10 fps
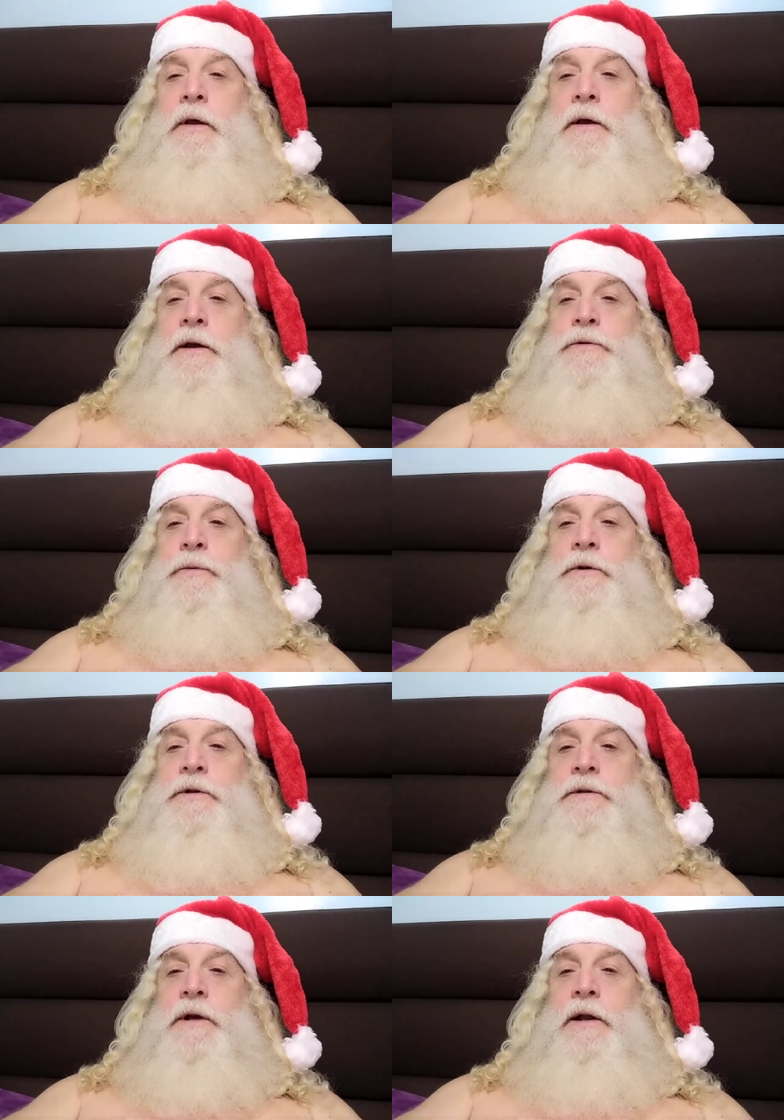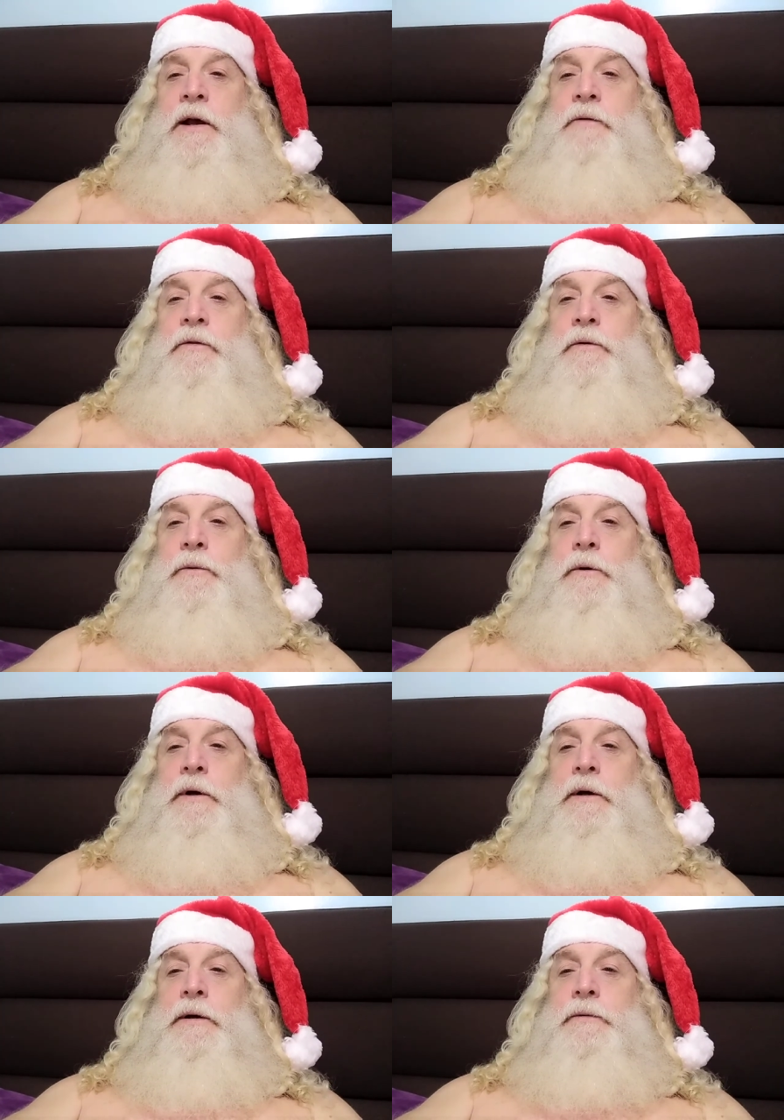I guess we're just going to have to
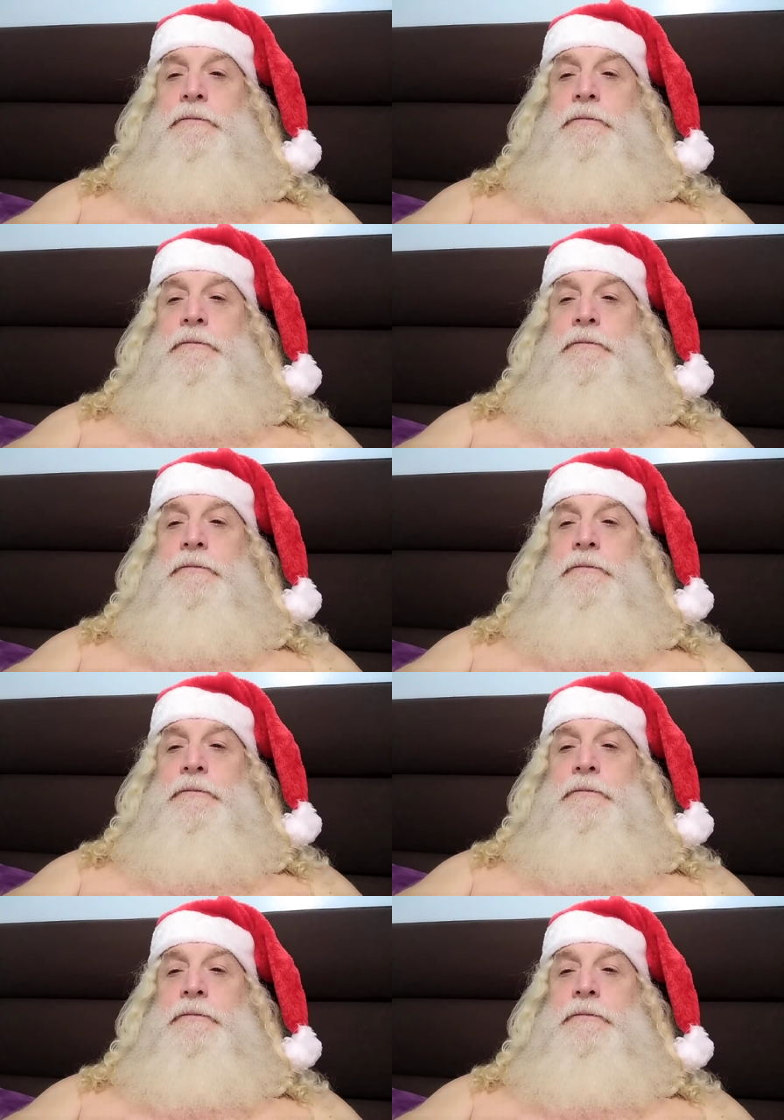uh,